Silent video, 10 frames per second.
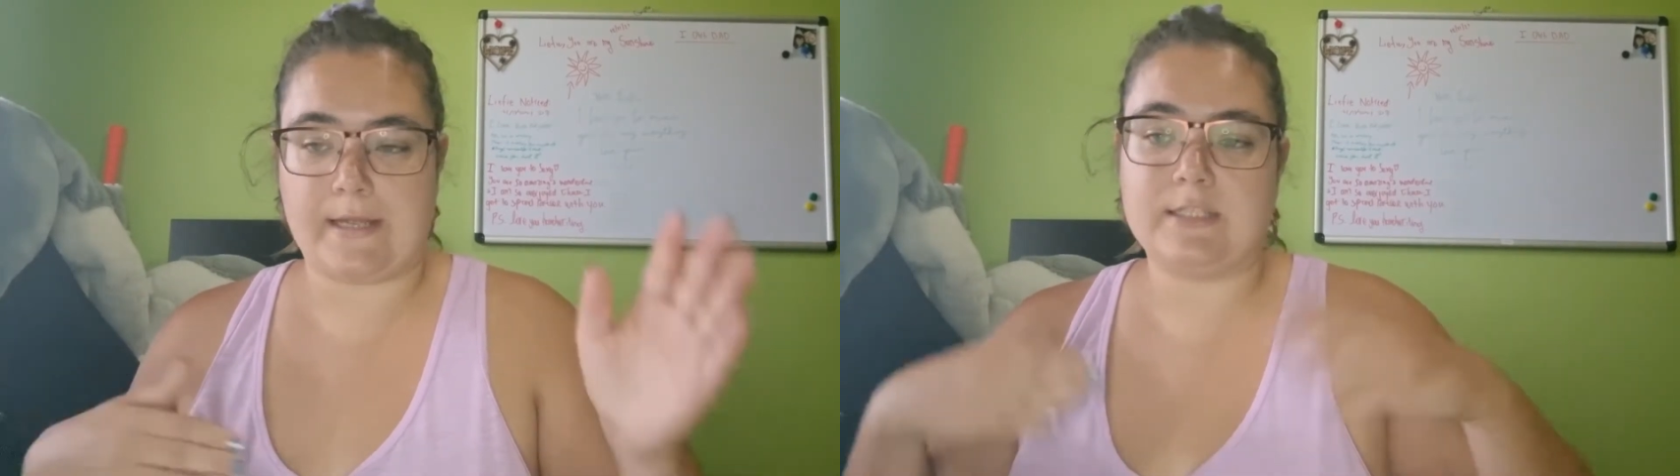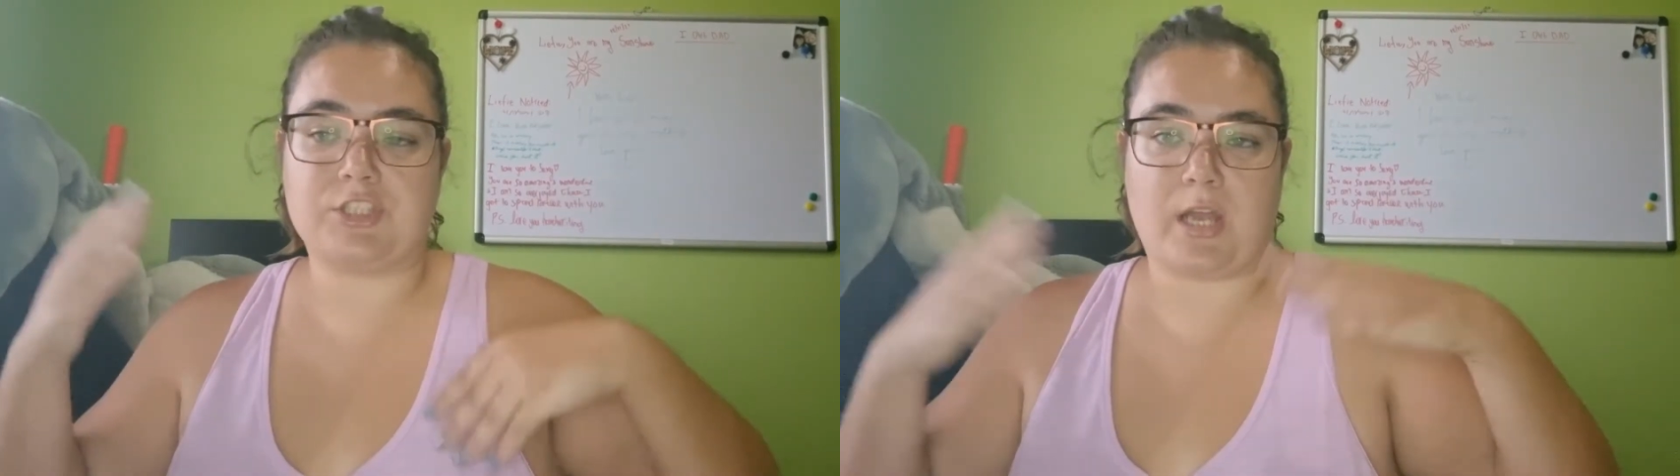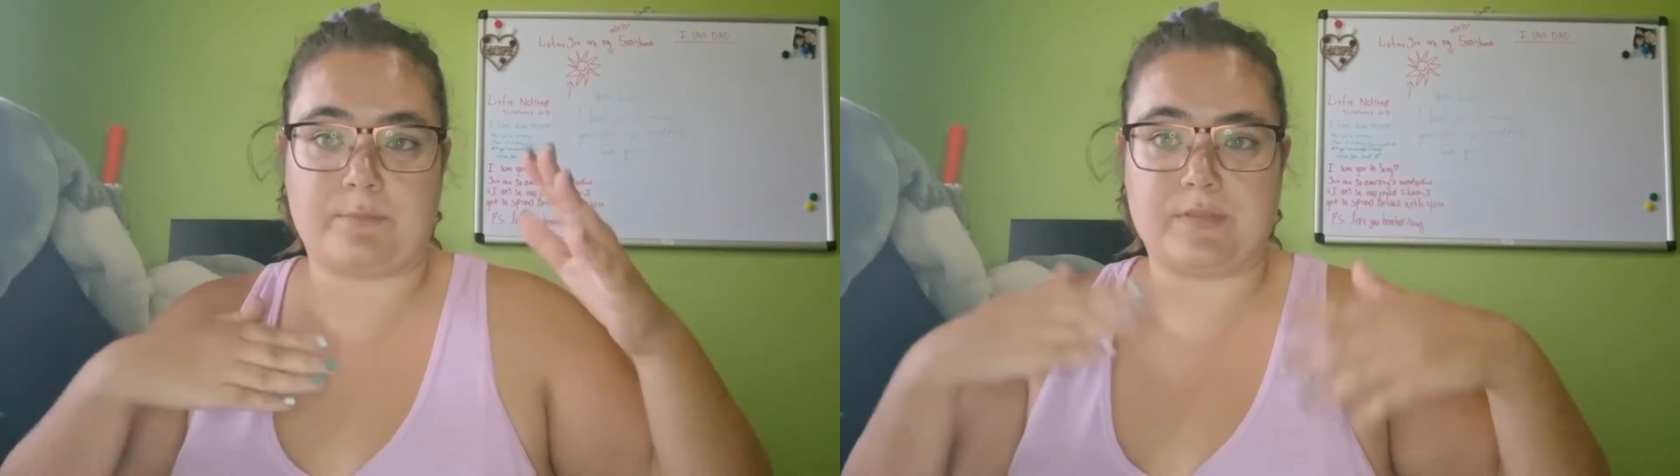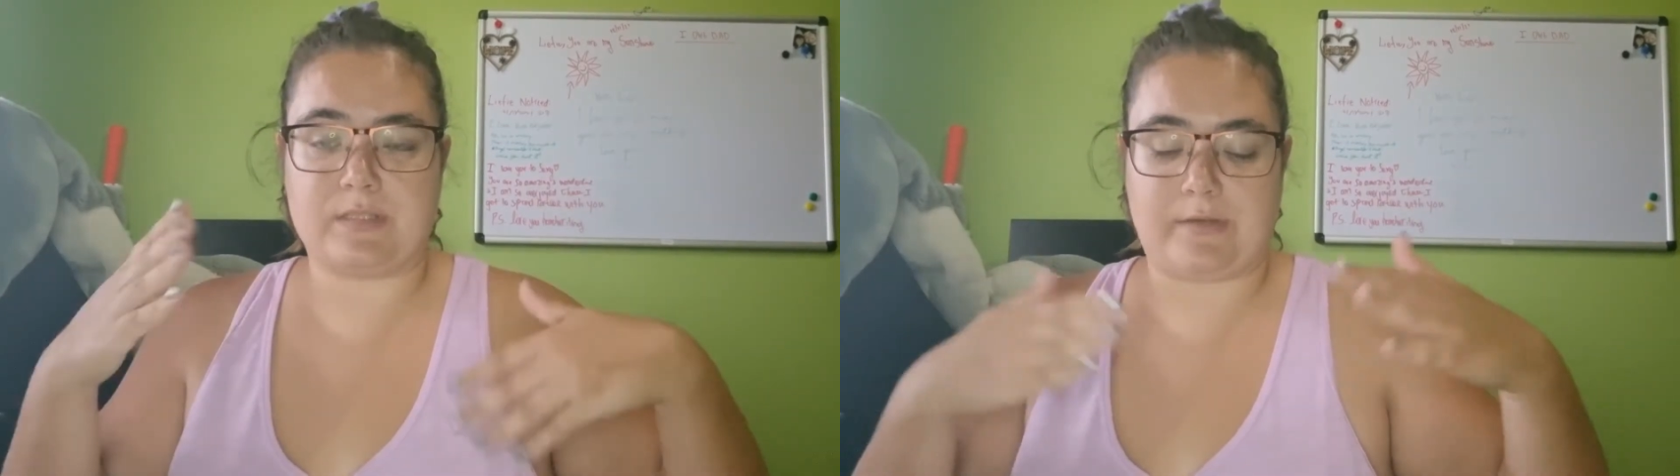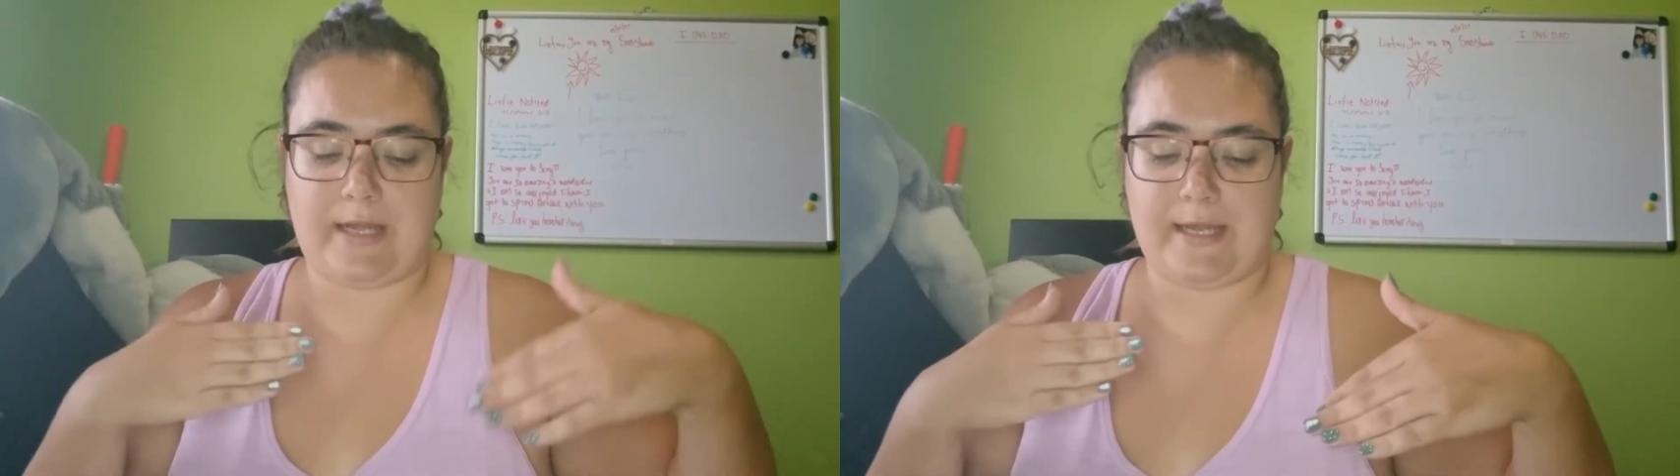It jumps.
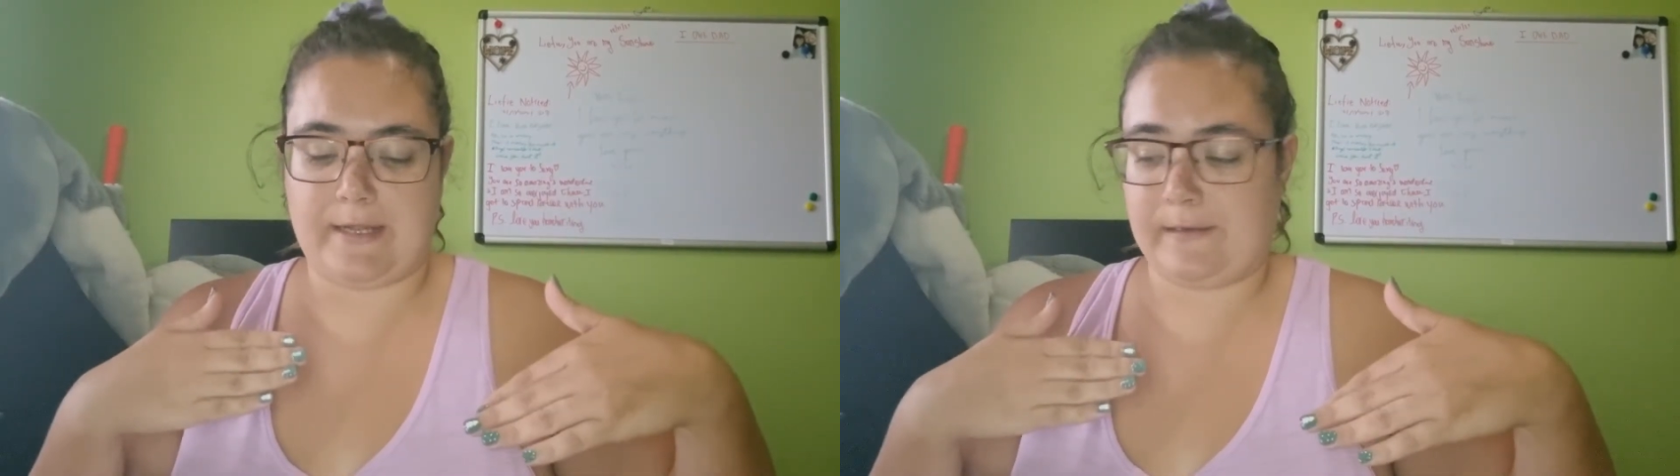Okay.